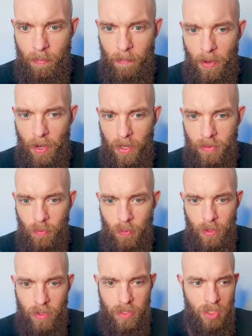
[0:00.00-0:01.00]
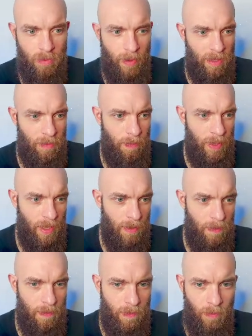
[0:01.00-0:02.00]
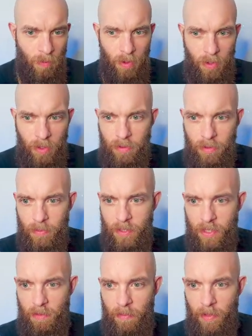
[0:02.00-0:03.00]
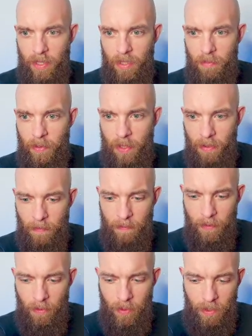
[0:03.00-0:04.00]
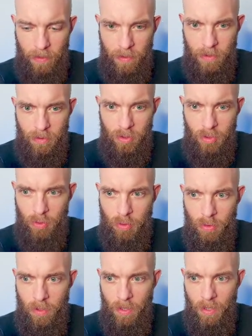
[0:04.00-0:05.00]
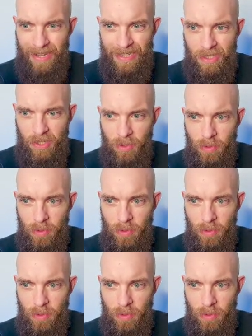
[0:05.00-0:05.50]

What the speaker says: But we'll need to make it bigger. 100% make it bigger. Okay, let's do 2 and 2.